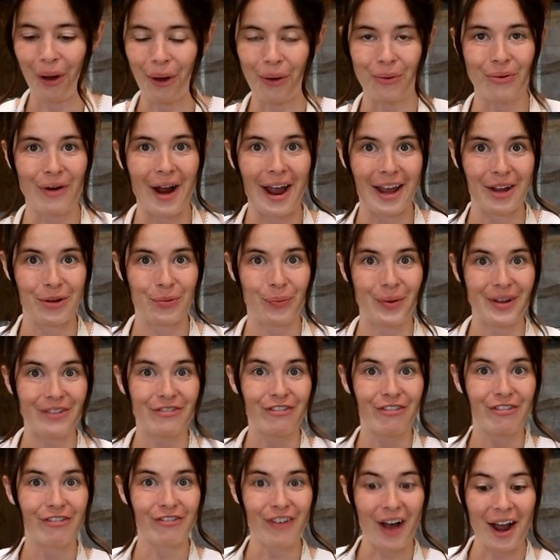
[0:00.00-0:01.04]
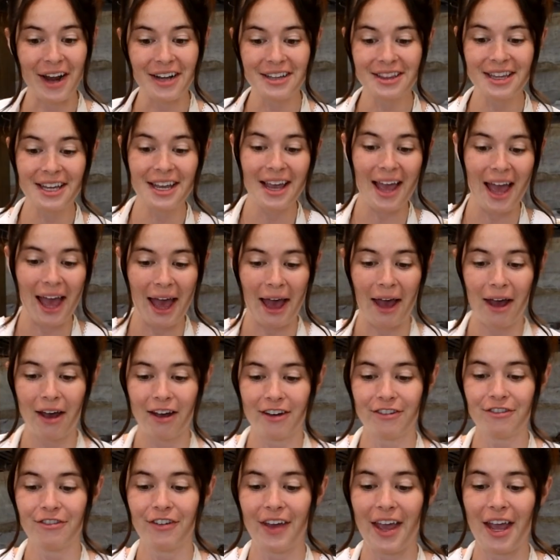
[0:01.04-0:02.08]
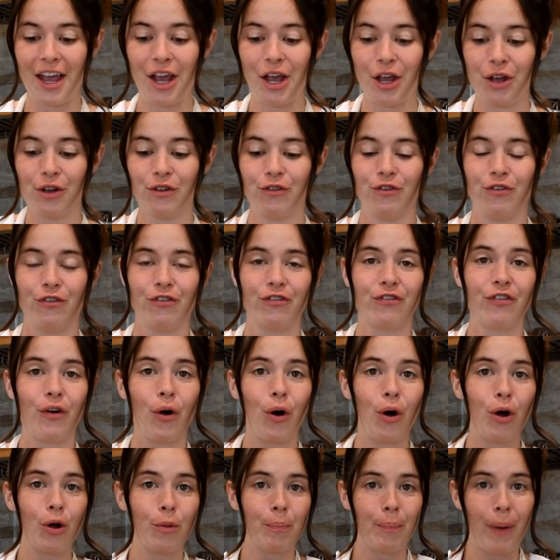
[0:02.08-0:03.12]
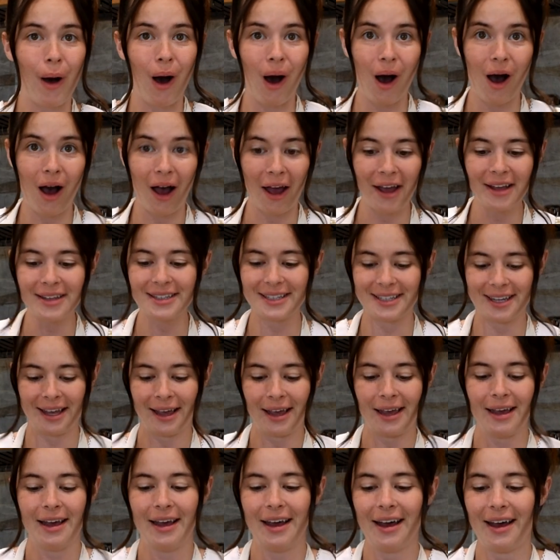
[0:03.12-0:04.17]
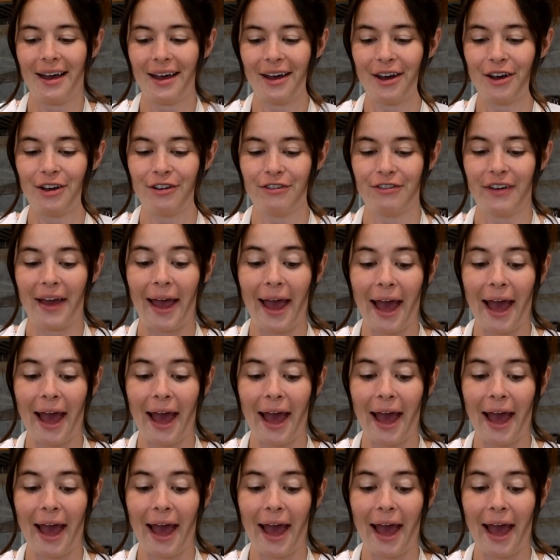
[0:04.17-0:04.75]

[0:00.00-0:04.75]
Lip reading: All right, we finally have a full pot of